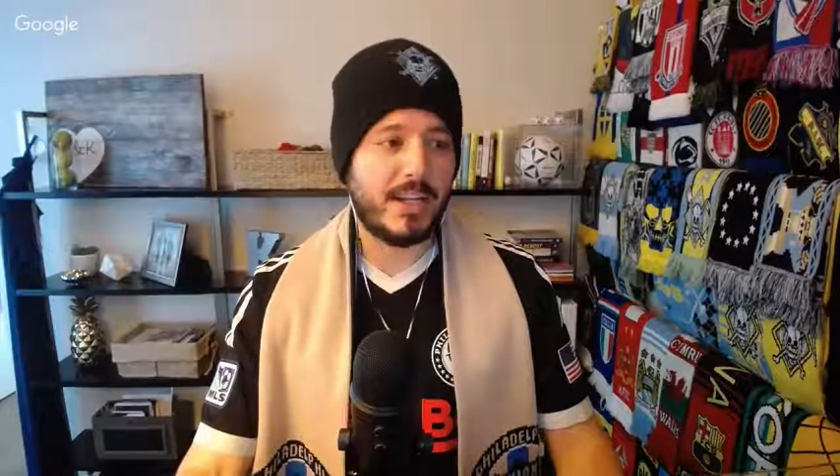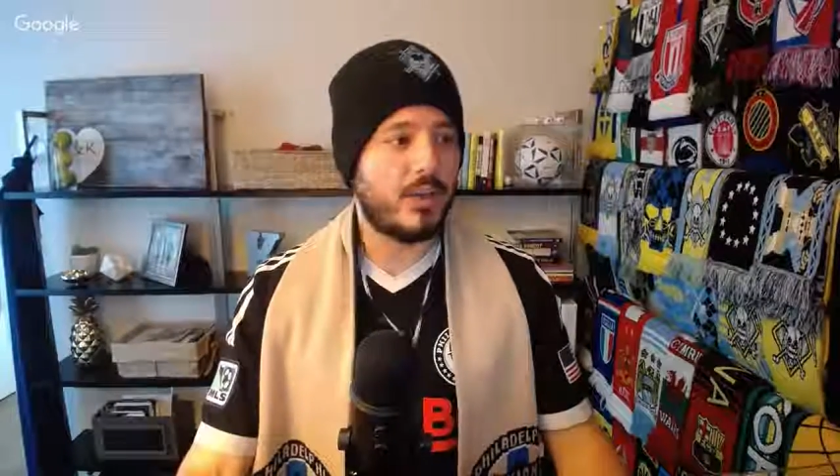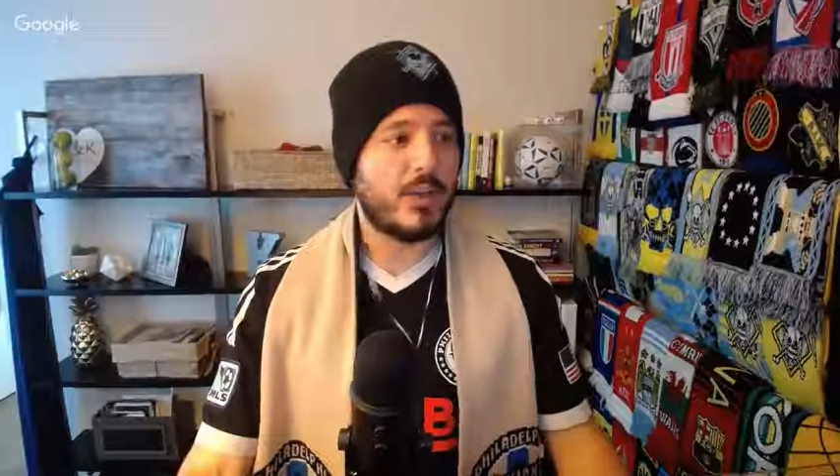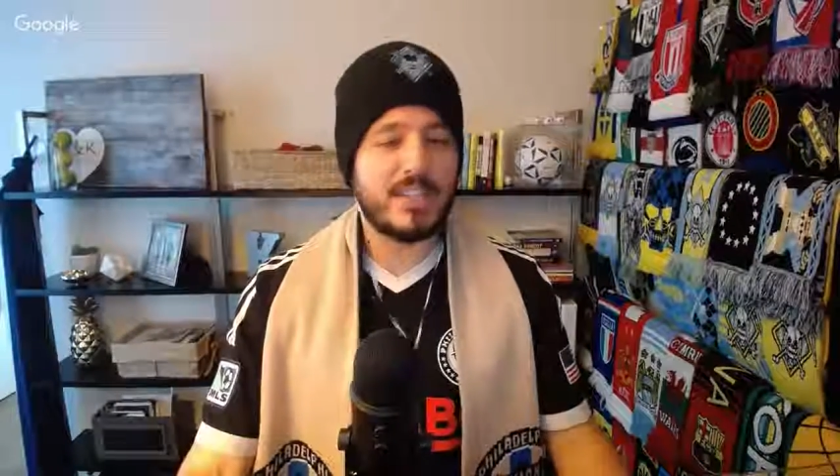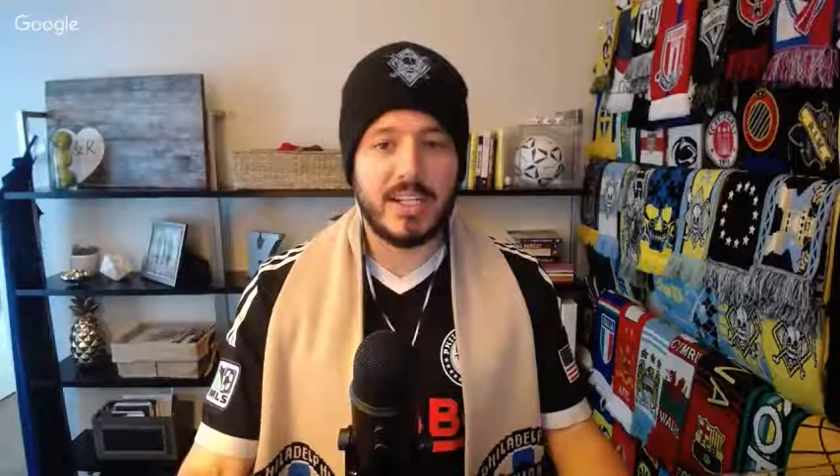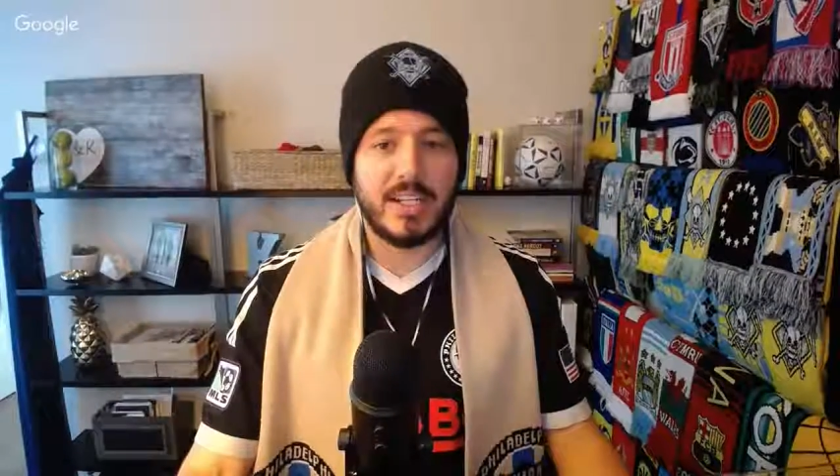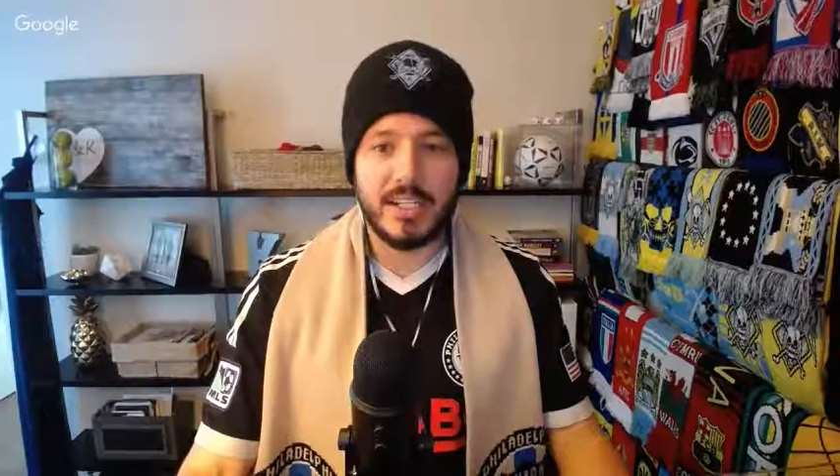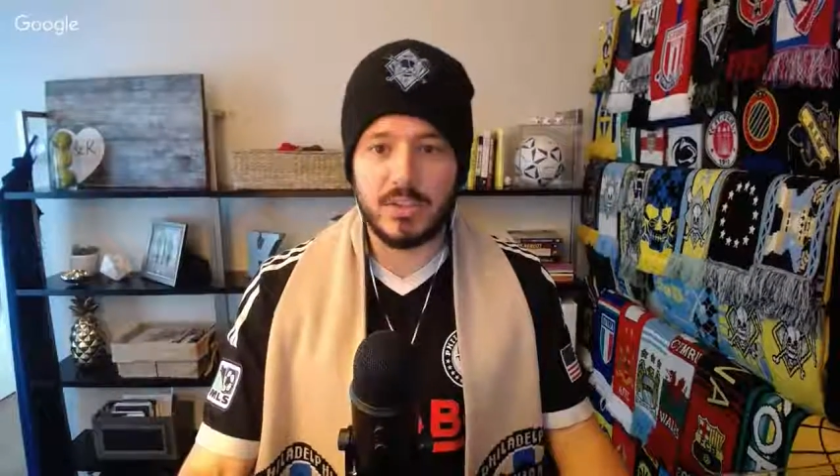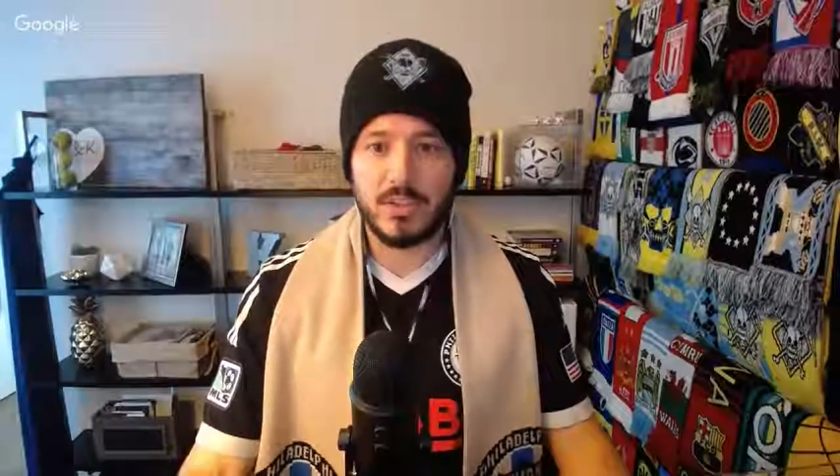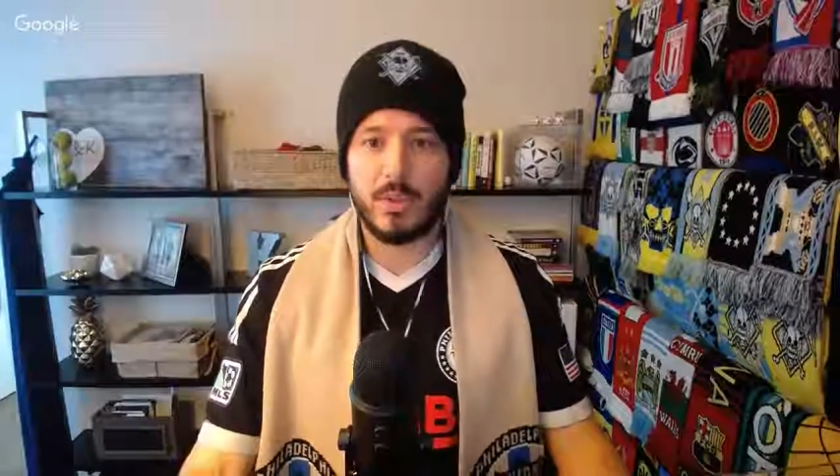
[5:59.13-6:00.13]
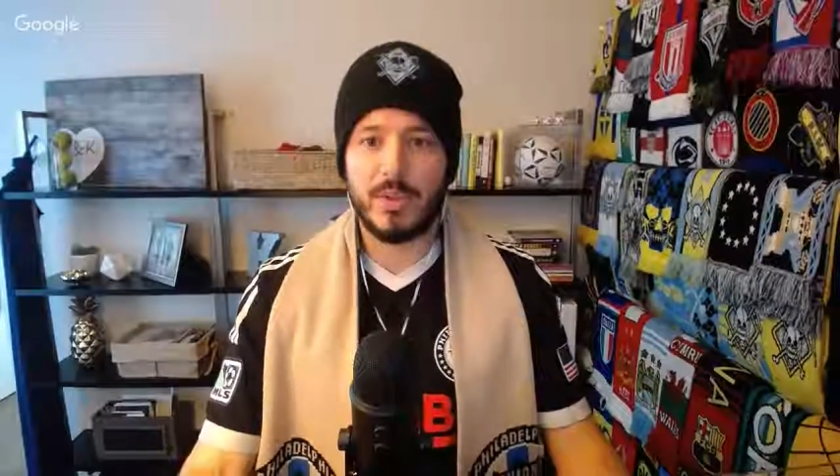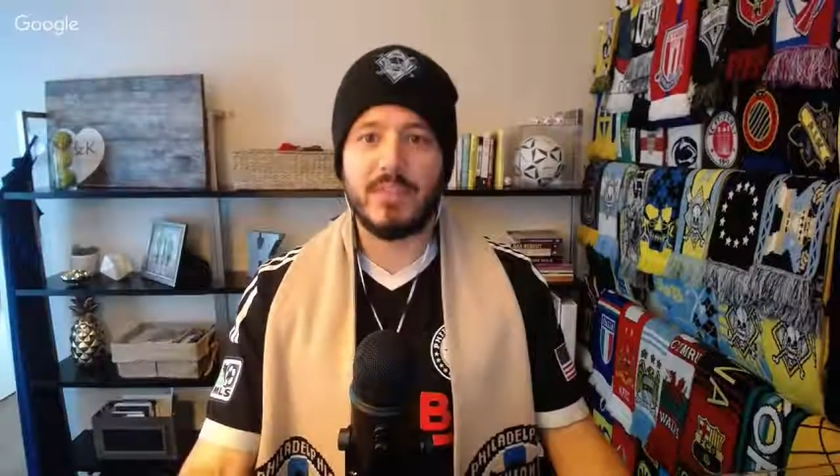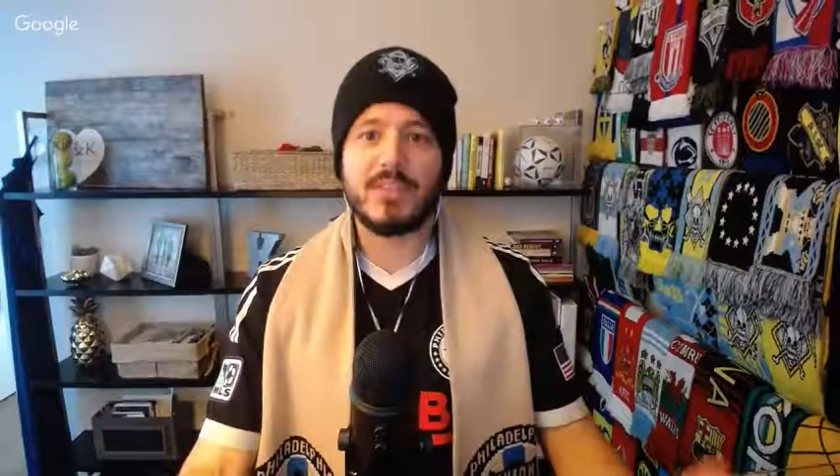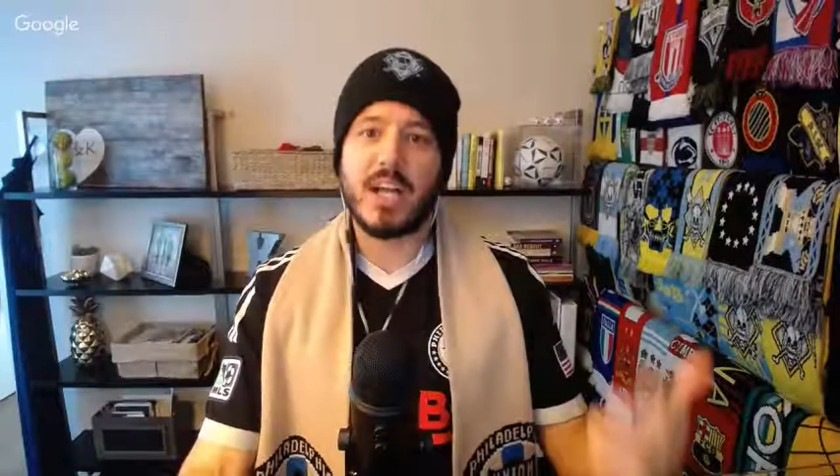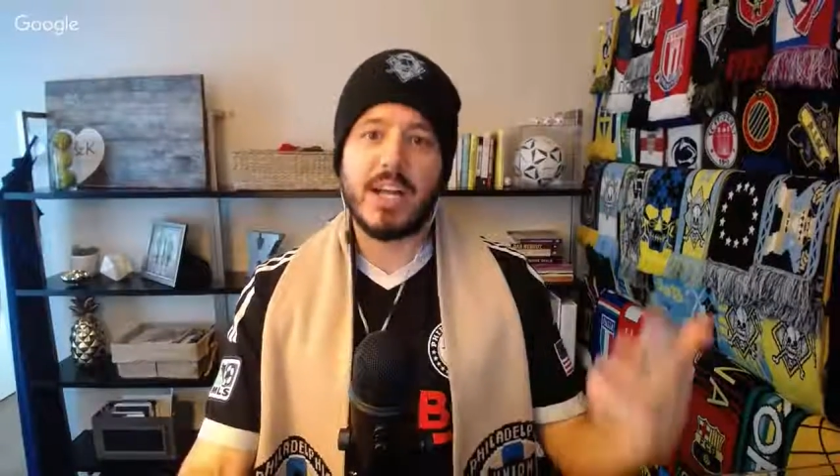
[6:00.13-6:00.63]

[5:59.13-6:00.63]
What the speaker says: I know they signed Isco and they've signed